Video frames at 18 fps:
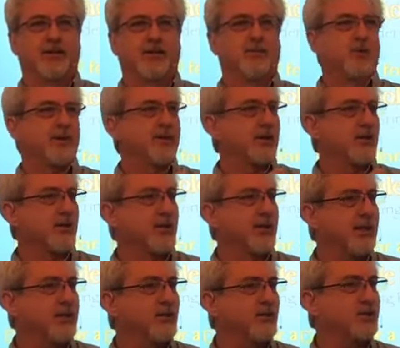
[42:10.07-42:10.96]
when they're
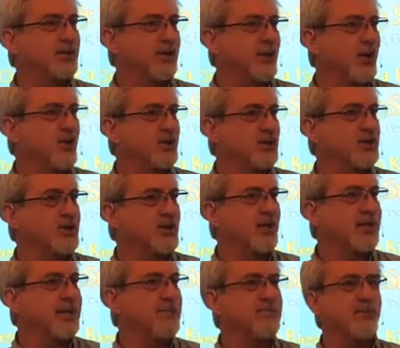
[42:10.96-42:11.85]
little to go to
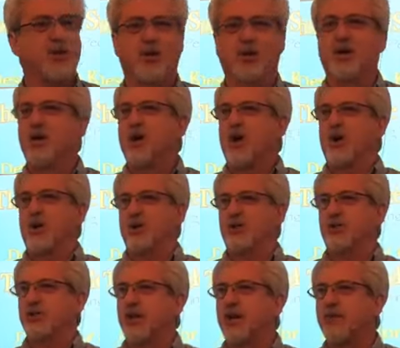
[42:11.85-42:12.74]
sleep or, or a
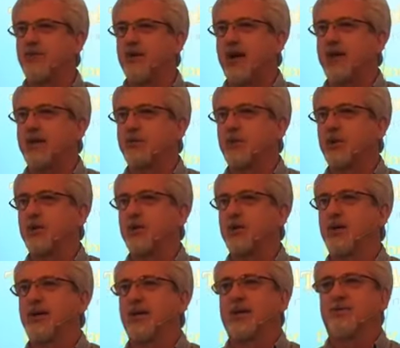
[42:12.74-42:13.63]
stuffed
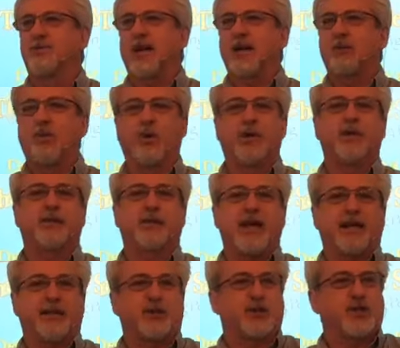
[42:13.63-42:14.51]
animal. They wanted
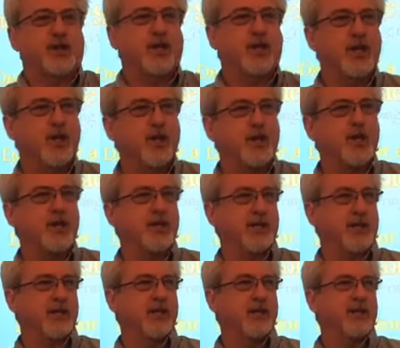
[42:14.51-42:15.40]
that security.